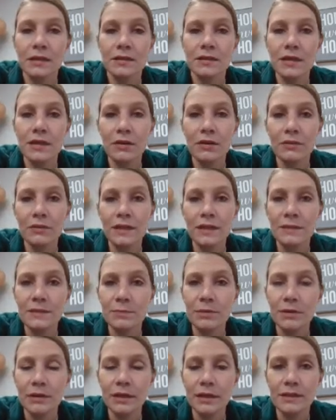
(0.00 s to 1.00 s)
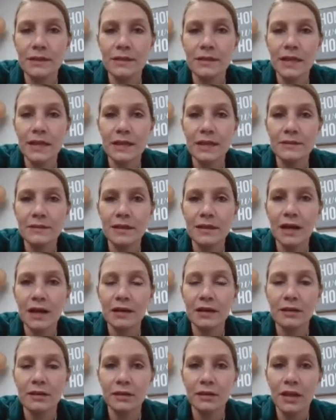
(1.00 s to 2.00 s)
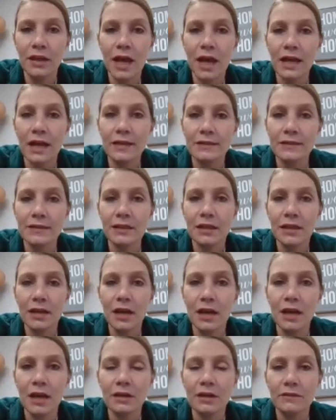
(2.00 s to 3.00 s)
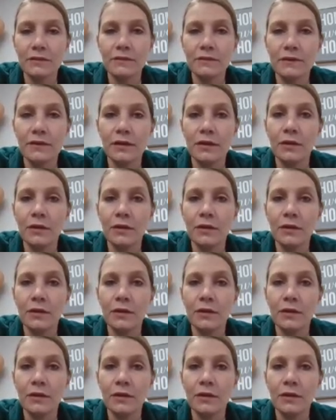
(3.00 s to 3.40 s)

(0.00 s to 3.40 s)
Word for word: So this book is is got a lot of